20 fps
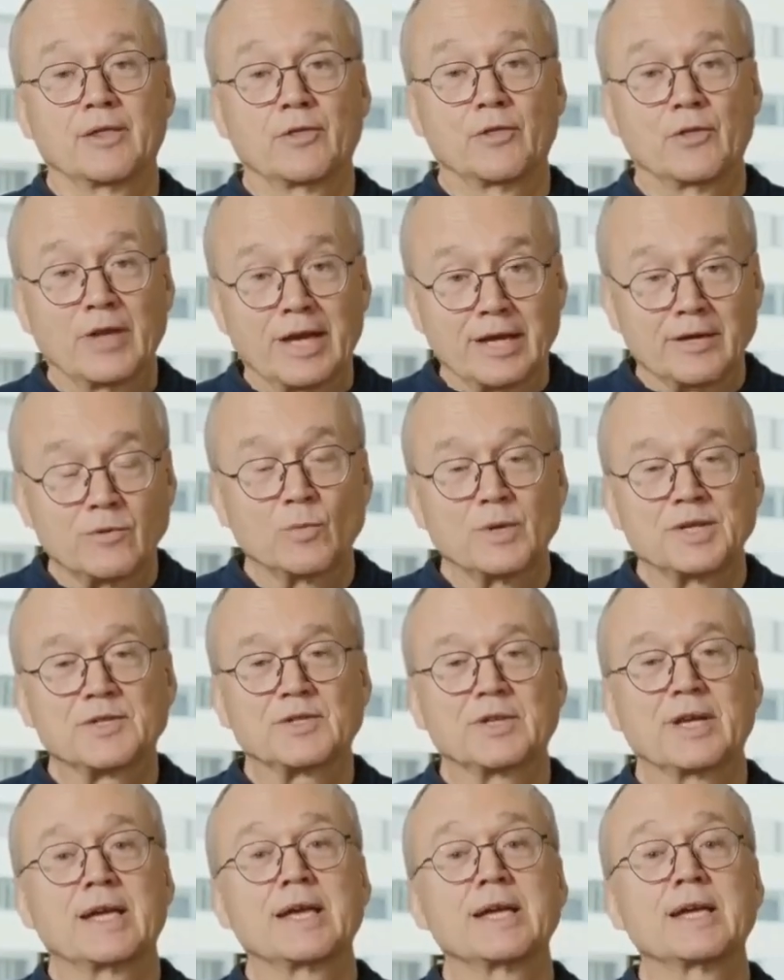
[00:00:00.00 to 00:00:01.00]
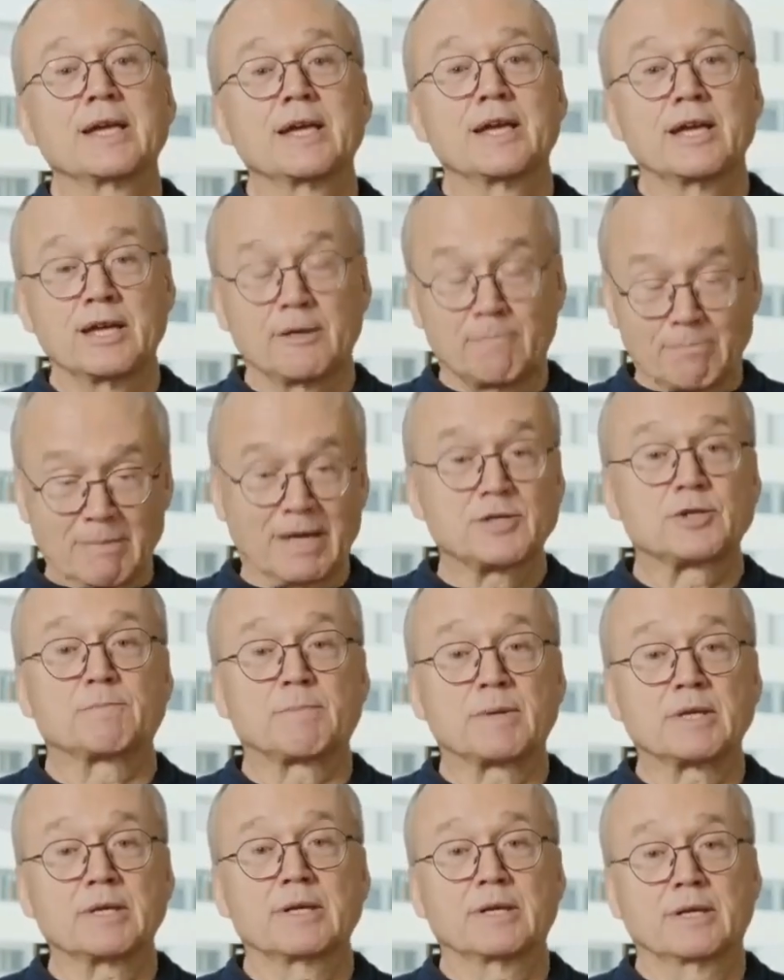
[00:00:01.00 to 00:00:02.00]
then we say it
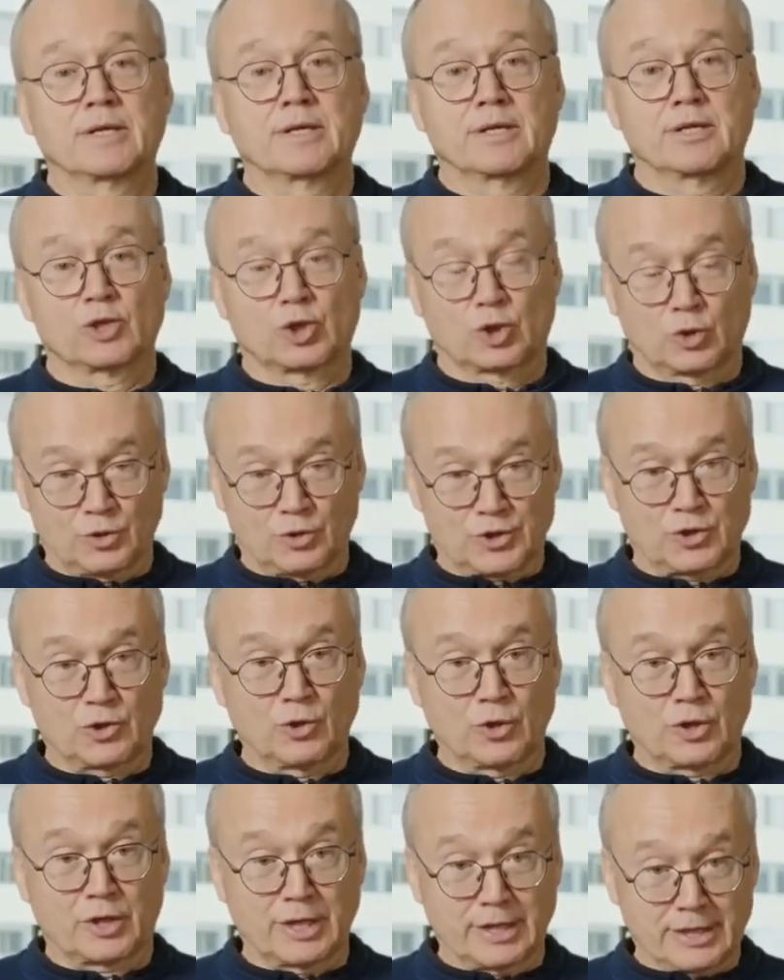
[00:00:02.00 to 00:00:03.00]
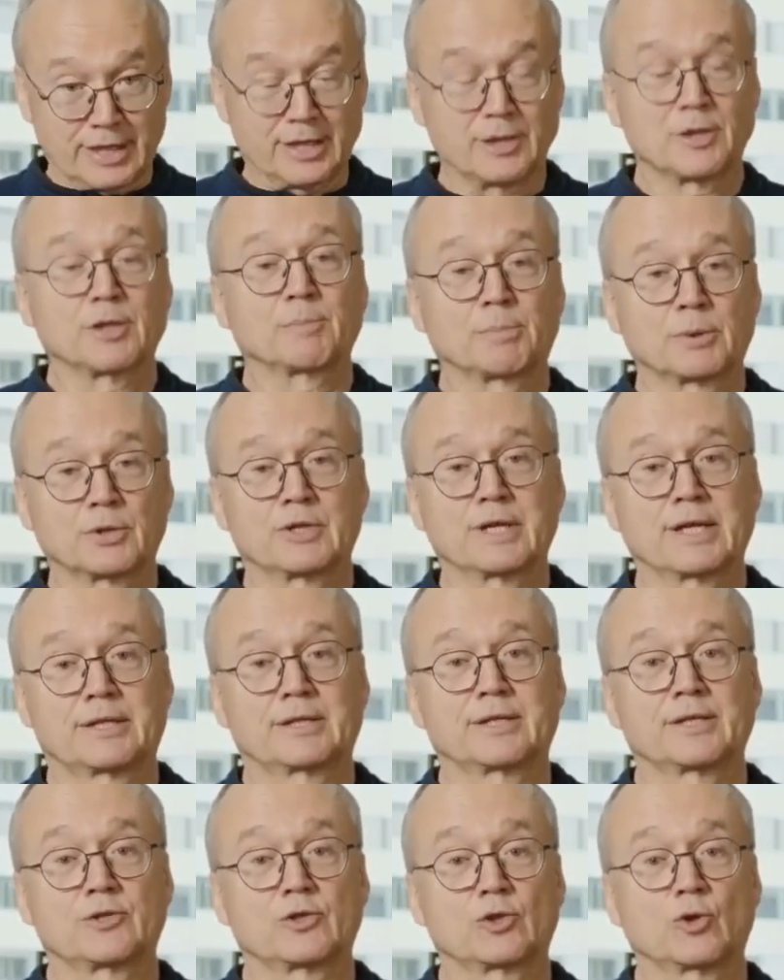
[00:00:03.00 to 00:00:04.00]
must be a short circuit in the
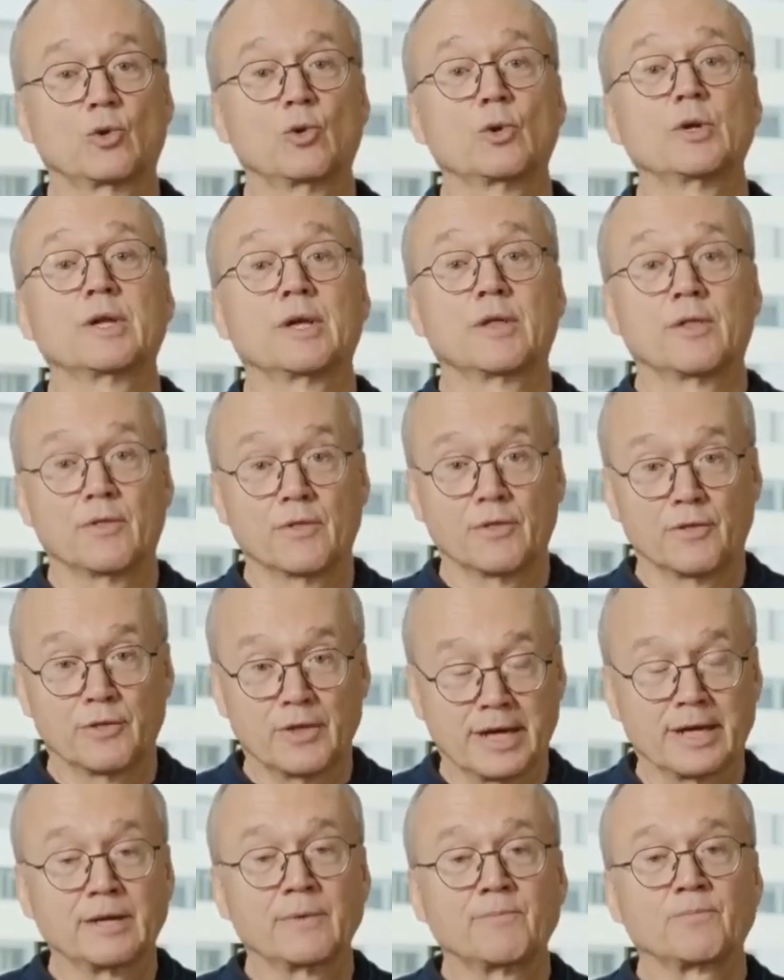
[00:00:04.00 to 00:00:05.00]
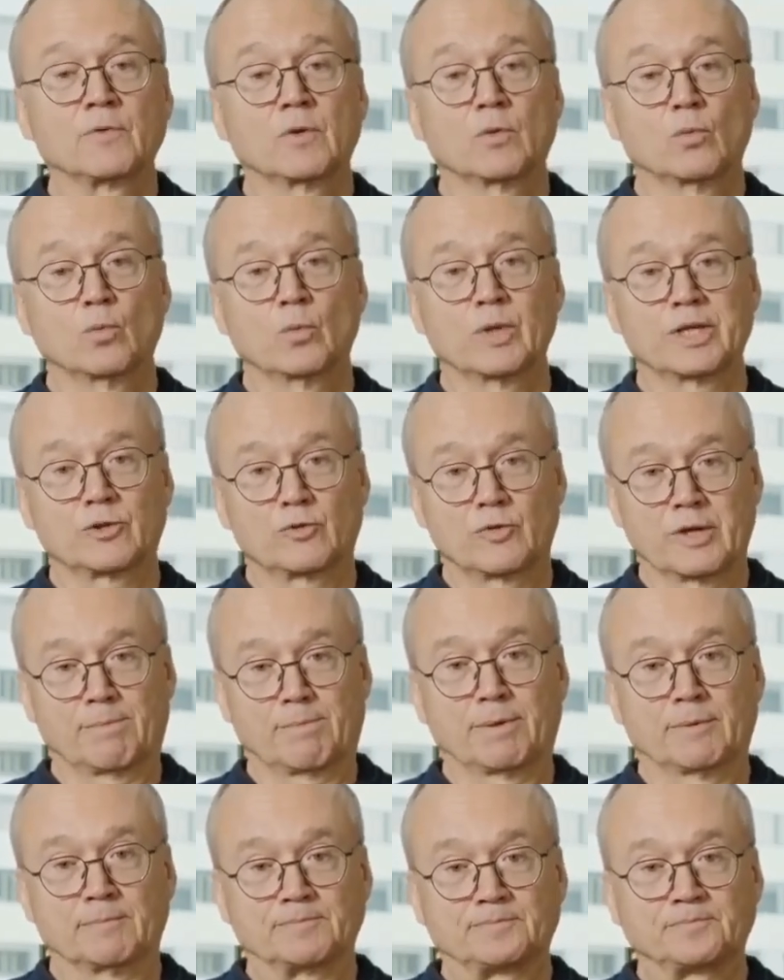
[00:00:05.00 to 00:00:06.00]
protected zone, then we trip.